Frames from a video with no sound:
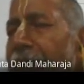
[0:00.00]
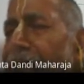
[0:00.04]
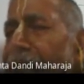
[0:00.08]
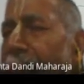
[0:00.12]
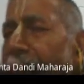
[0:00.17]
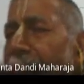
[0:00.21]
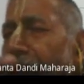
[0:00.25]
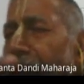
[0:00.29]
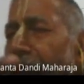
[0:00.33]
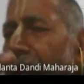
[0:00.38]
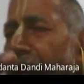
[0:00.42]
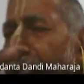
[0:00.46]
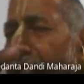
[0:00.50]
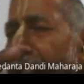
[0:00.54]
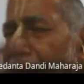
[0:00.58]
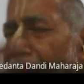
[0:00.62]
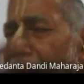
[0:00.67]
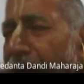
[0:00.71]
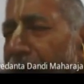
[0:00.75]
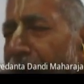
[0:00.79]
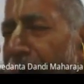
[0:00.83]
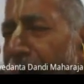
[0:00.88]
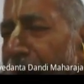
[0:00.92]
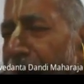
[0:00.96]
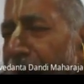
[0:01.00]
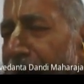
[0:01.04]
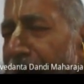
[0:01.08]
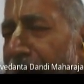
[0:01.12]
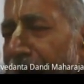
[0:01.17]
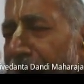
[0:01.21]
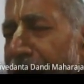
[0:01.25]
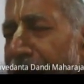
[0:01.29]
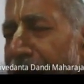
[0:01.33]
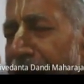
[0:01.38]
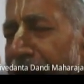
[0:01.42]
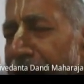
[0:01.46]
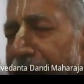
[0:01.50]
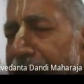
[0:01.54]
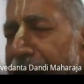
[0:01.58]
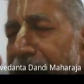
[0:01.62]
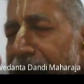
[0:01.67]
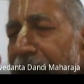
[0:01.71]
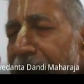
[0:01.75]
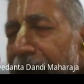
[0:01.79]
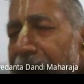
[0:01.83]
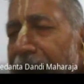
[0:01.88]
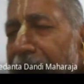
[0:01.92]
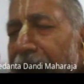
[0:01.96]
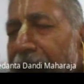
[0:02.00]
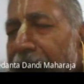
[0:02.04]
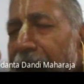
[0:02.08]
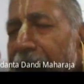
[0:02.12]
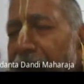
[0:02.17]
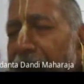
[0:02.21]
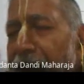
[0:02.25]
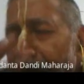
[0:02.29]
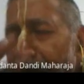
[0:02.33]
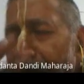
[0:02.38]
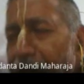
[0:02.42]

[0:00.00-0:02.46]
truth, you know, pure.